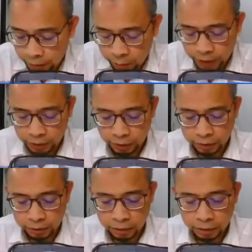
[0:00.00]
meter.
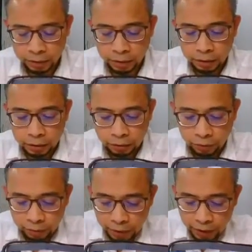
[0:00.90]

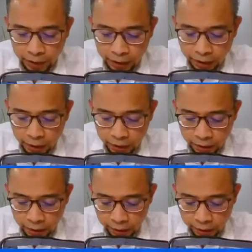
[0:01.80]
What about A?